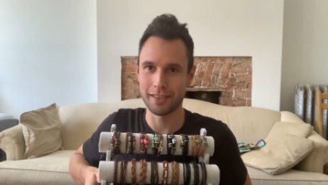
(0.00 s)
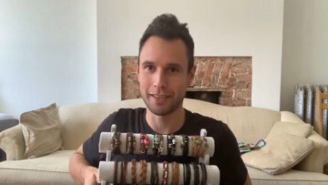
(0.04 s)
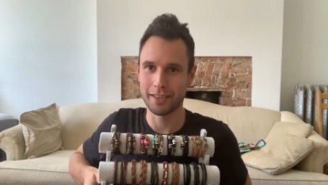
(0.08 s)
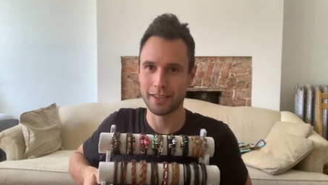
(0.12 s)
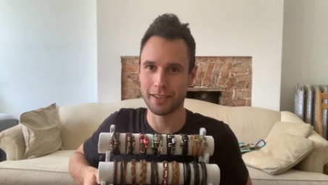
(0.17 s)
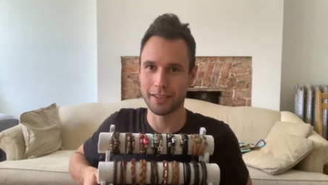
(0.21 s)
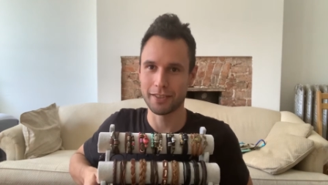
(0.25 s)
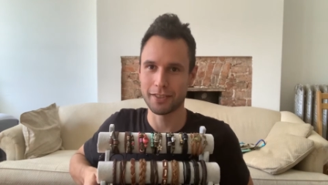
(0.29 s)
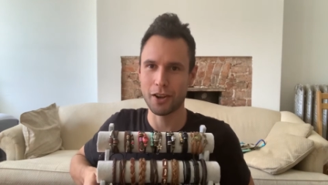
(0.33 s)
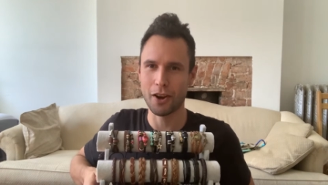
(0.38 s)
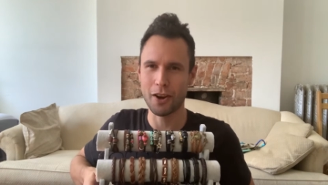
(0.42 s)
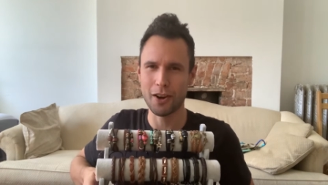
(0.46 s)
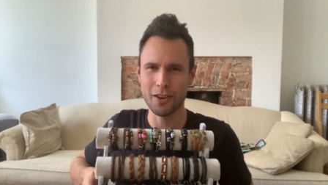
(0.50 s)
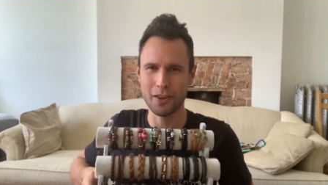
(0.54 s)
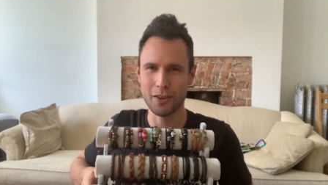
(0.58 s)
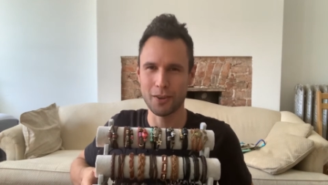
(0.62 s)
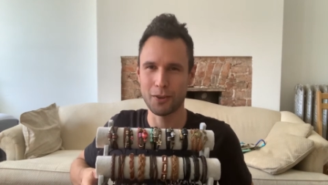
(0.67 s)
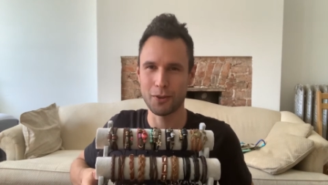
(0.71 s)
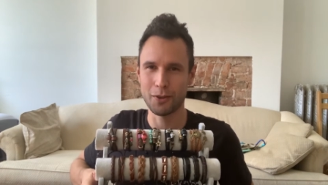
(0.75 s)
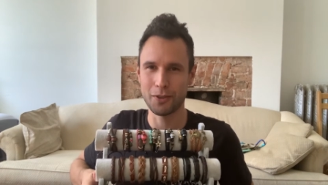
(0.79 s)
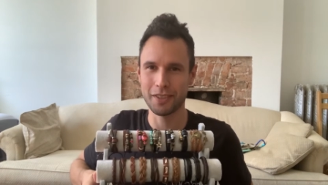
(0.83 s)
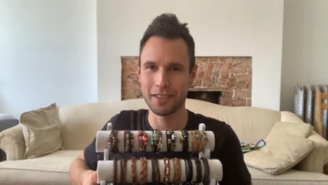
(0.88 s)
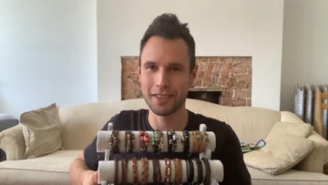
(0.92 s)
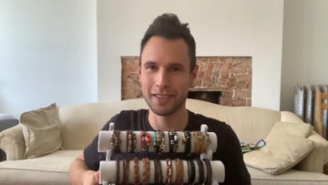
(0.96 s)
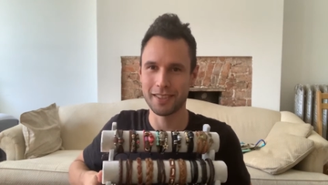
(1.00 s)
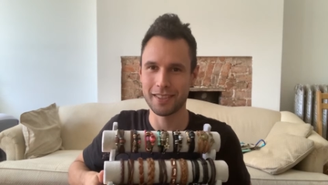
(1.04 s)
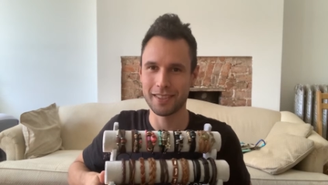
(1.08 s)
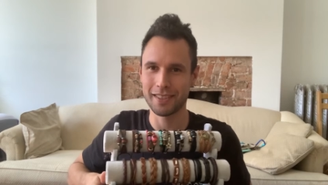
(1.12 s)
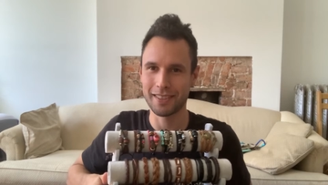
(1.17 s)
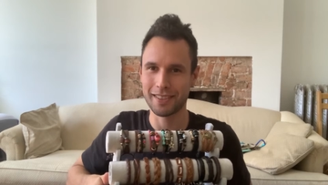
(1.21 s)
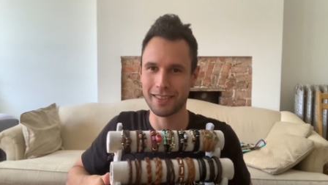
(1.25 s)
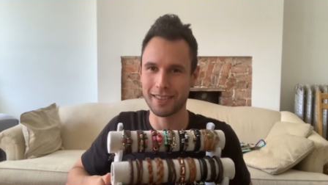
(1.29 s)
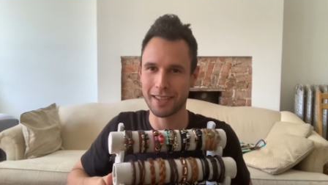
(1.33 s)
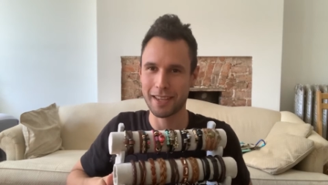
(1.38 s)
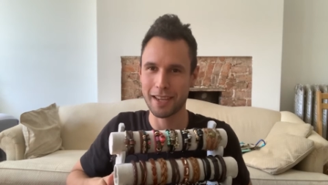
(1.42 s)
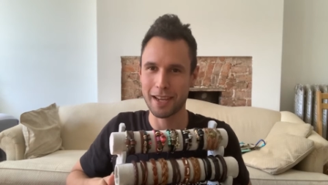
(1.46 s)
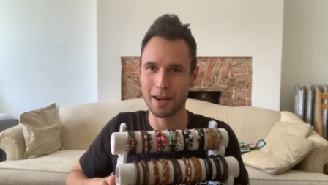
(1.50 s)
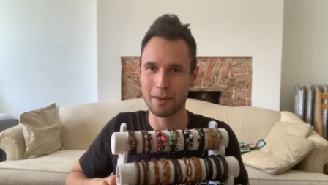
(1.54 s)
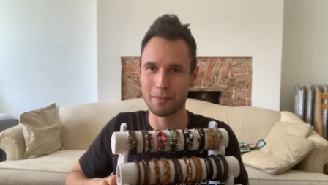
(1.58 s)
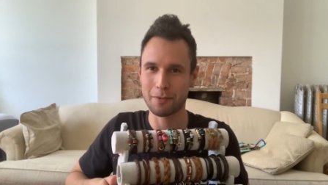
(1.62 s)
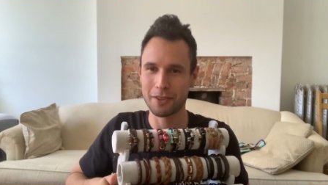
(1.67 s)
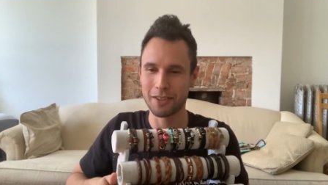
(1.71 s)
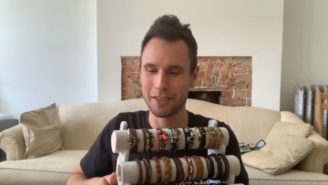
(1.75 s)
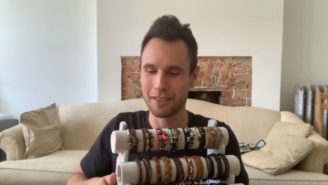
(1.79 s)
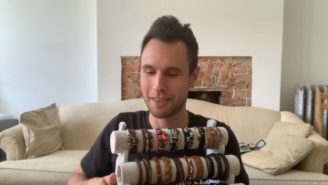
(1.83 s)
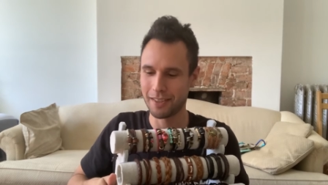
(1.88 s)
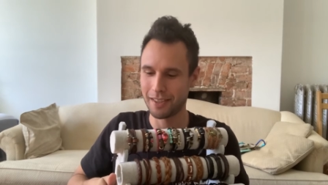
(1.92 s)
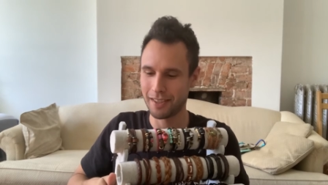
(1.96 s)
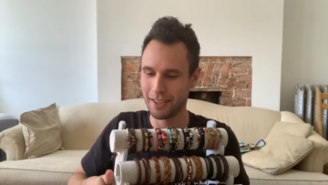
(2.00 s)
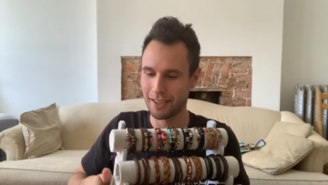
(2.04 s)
You know, it's hard to hold in, in the camera,